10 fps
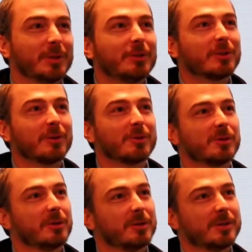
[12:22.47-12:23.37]
We don't close
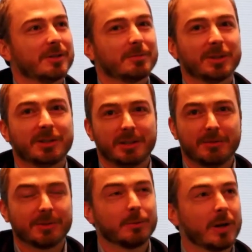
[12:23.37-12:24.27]
doors, but
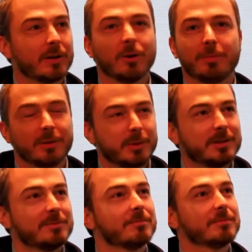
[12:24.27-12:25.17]
if one open,
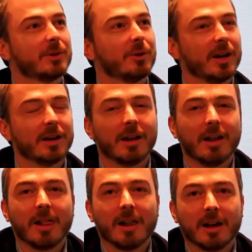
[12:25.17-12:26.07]
we go in.
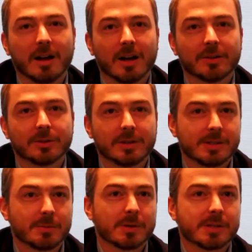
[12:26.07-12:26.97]
So
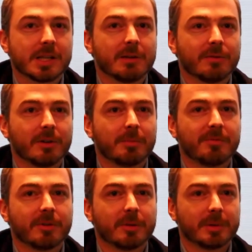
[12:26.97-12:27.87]
this was the same for
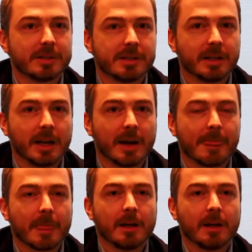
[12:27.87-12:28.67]
Princilia.